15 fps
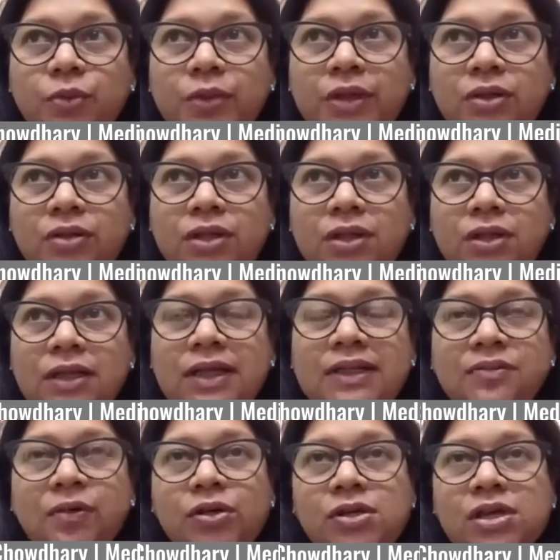I call it?
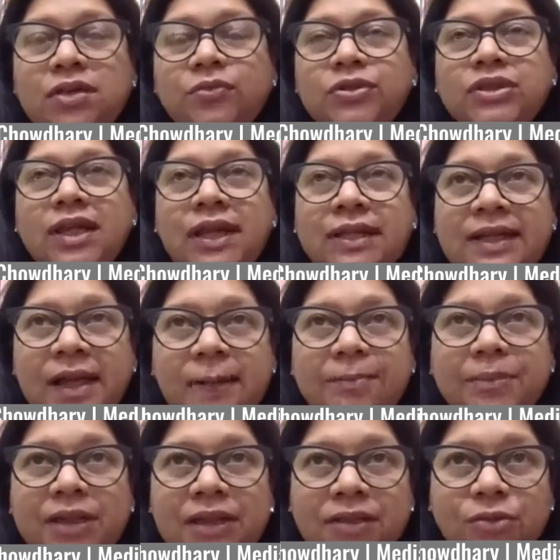It was
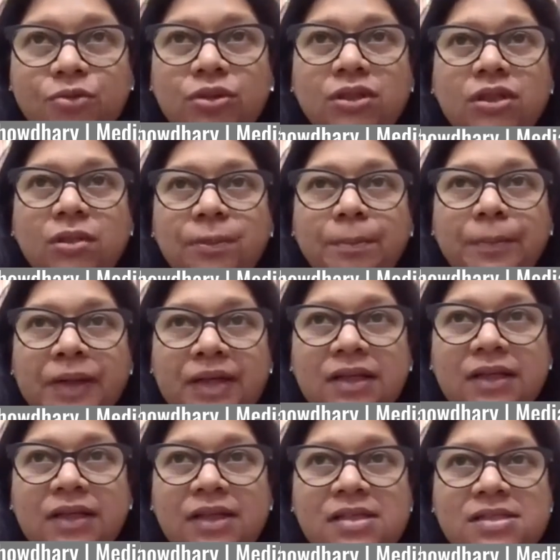adapting to the Middle
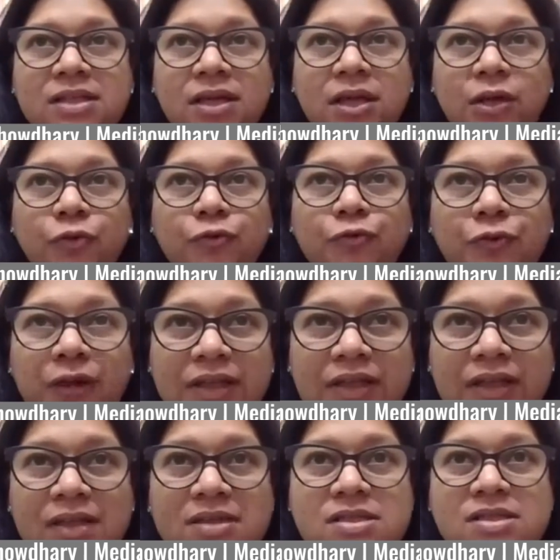East
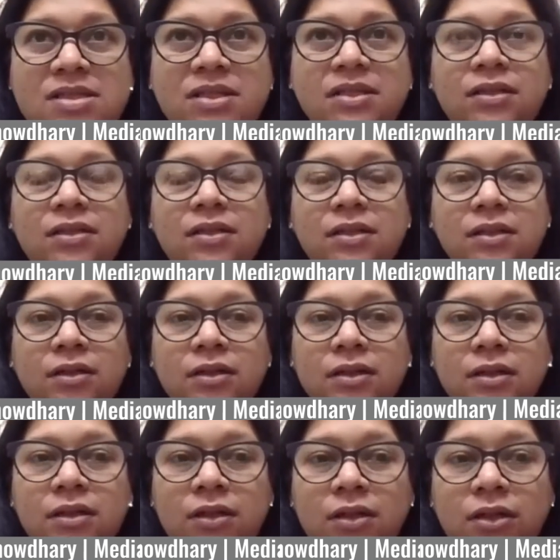financial
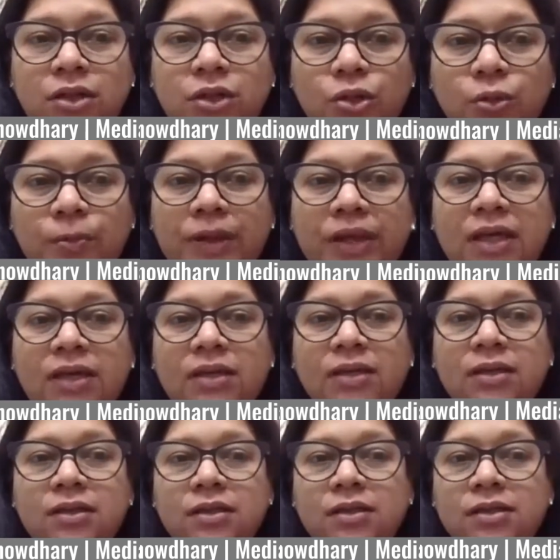
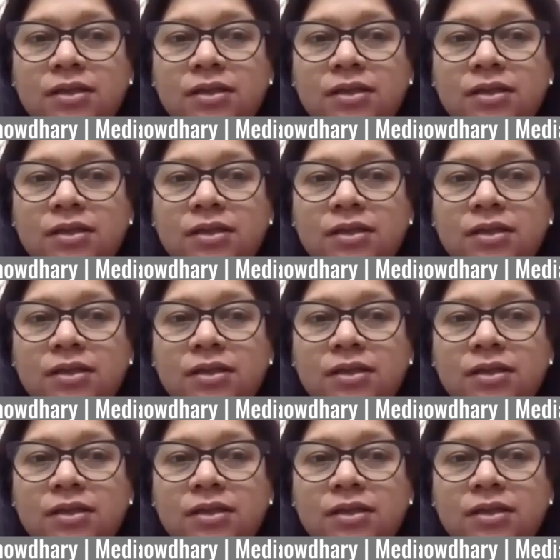domain,